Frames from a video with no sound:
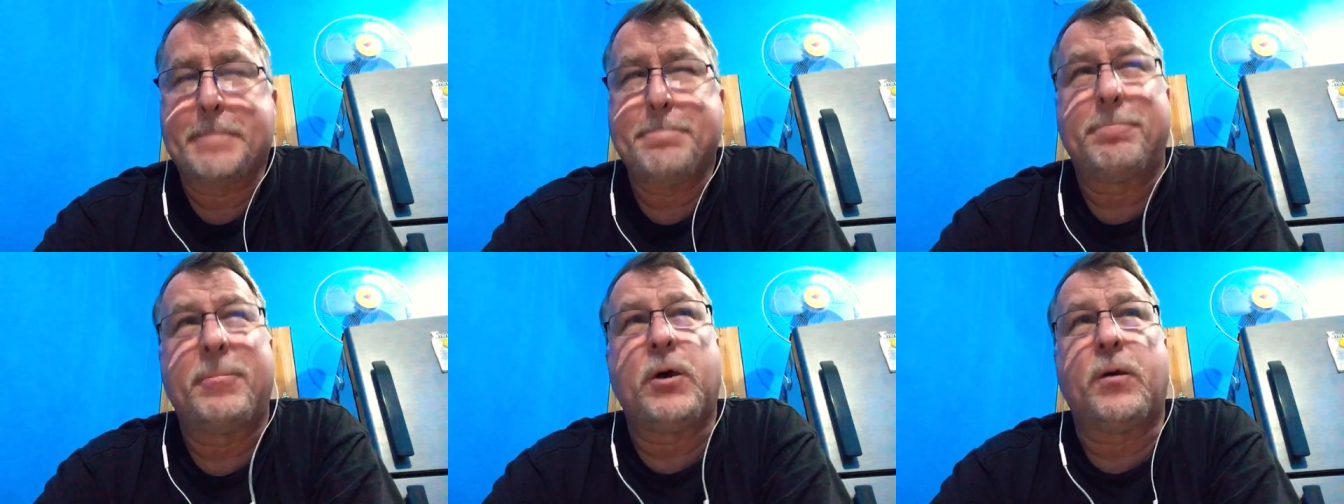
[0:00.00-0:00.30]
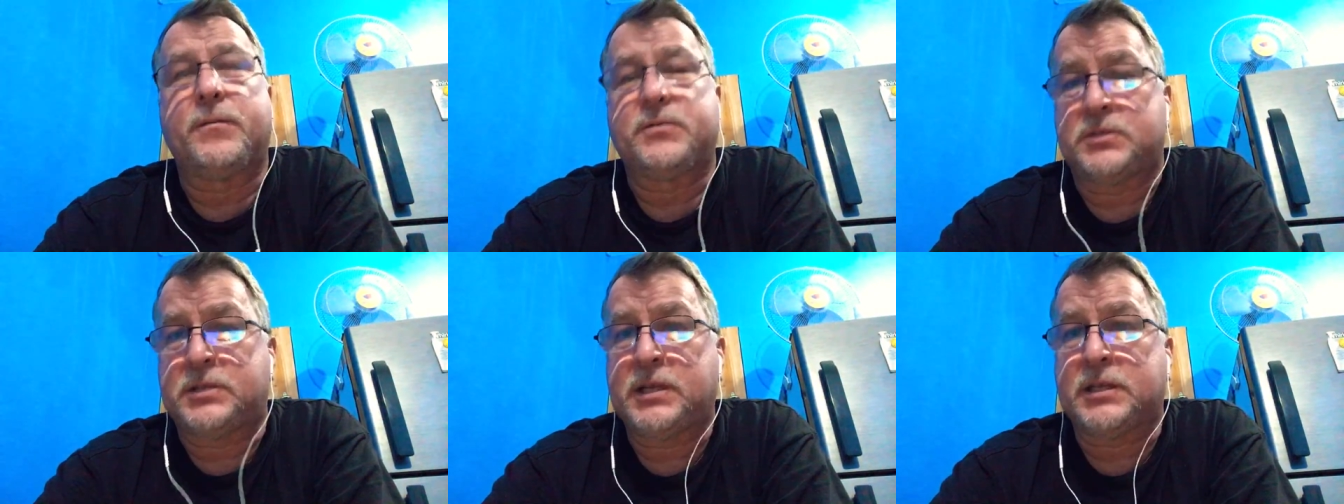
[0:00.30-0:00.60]

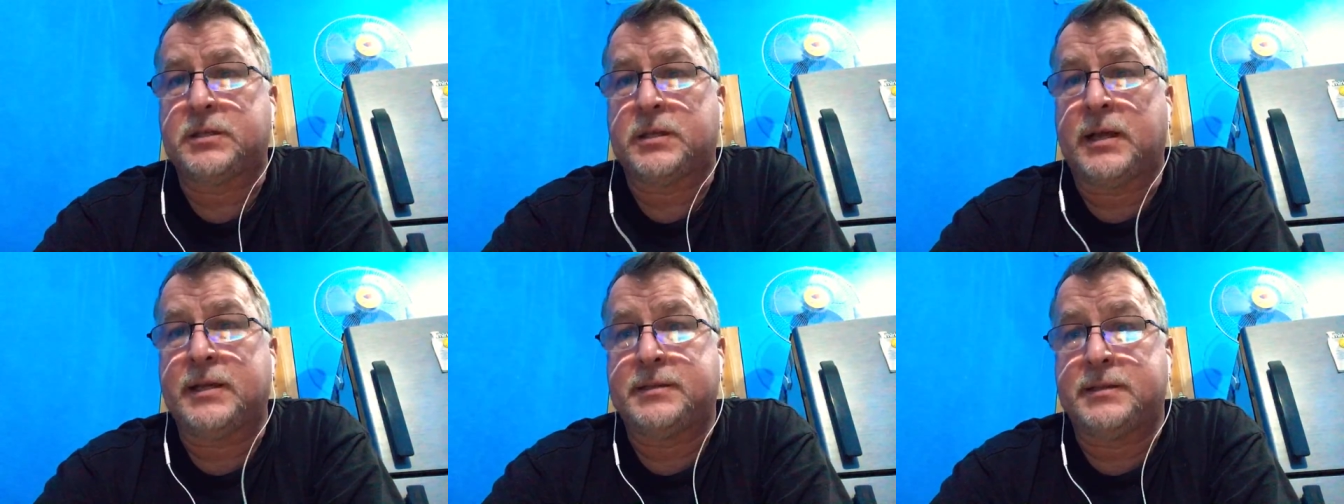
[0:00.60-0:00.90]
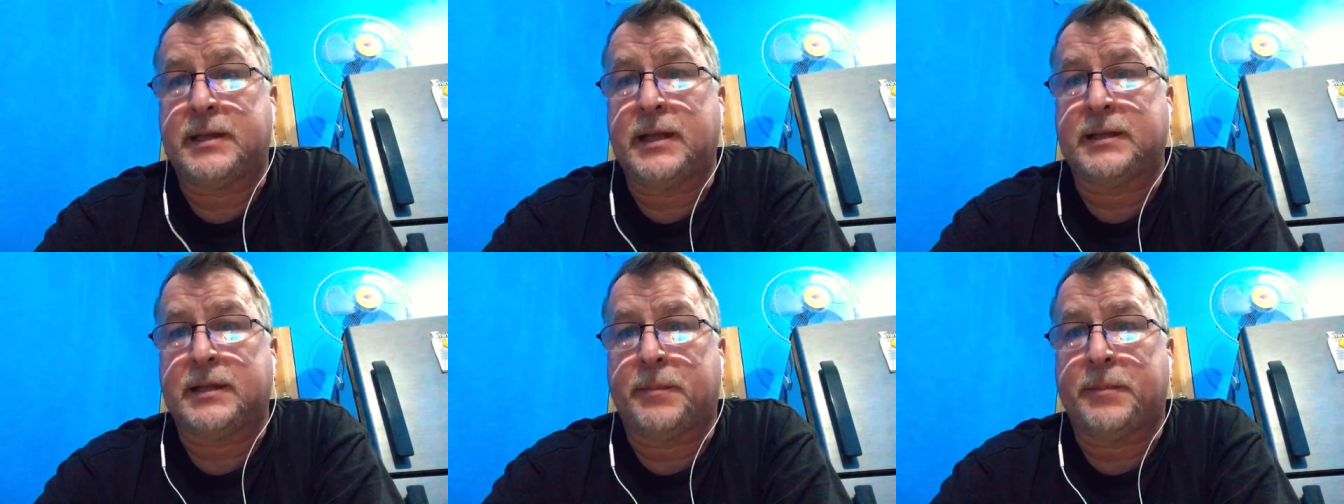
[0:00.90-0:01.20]
No, I
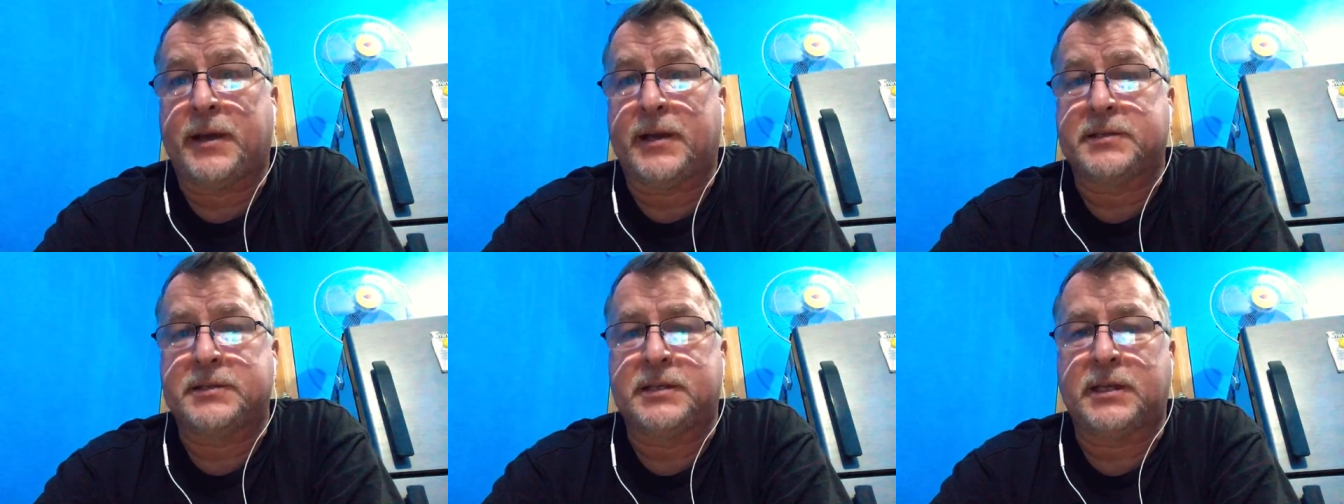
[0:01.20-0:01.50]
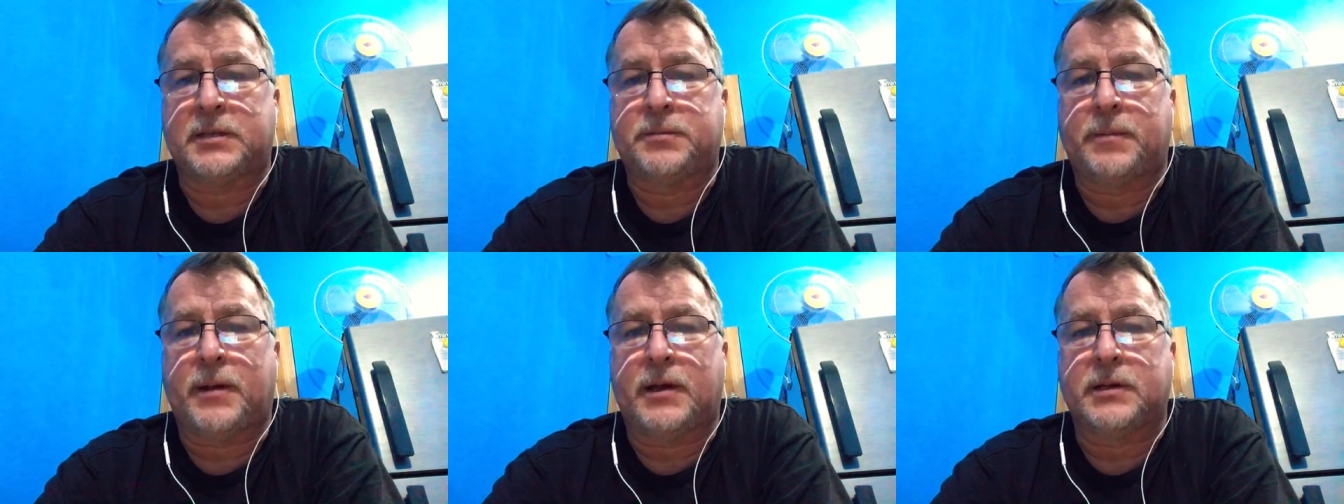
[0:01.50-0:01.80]
take that back,
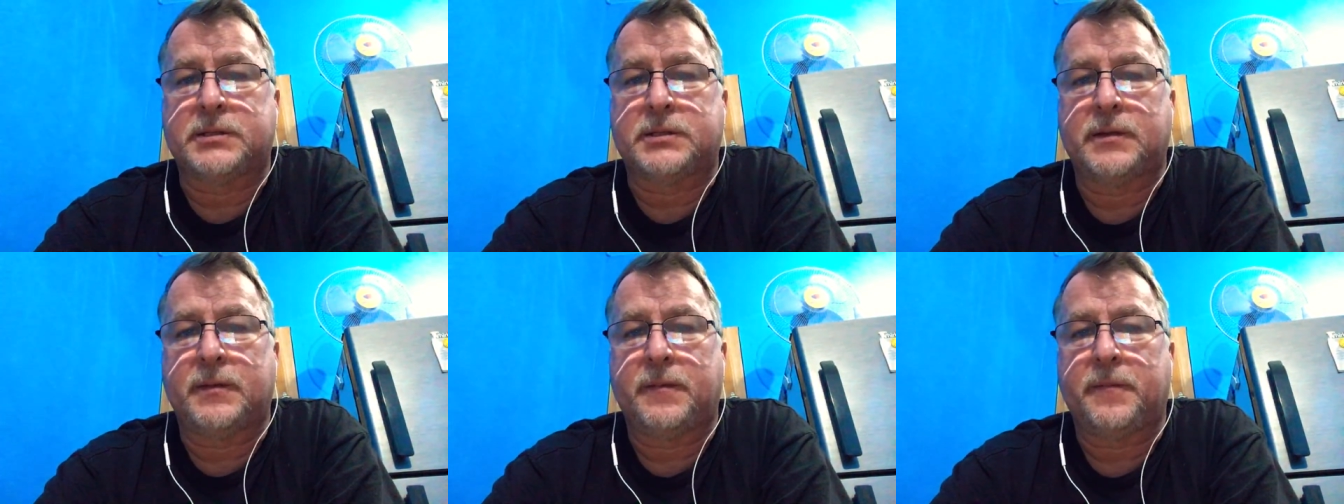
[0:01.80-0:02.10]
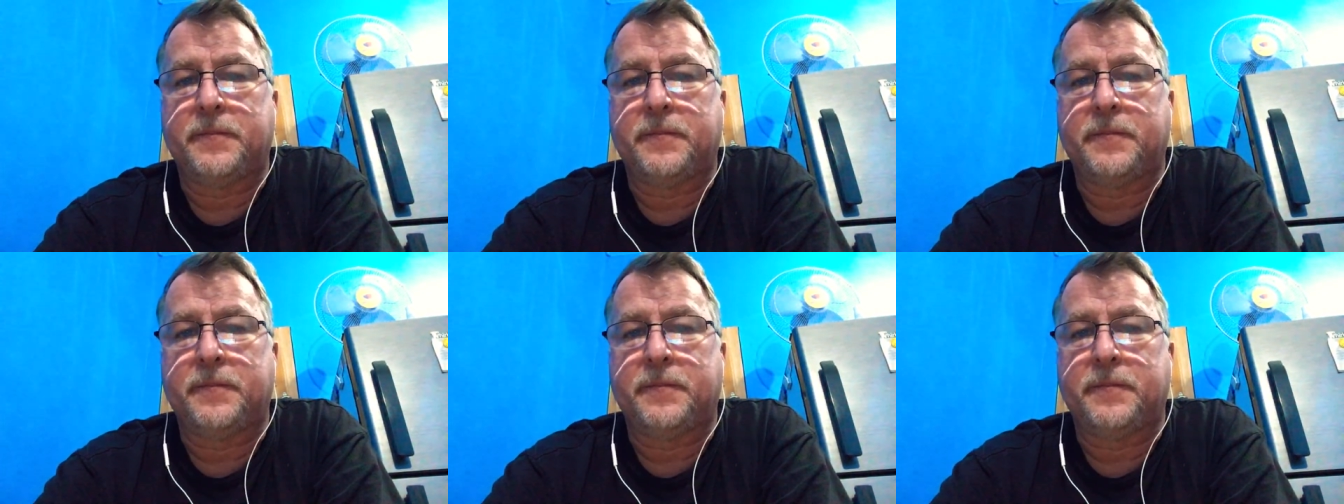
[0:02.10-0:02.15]
$6.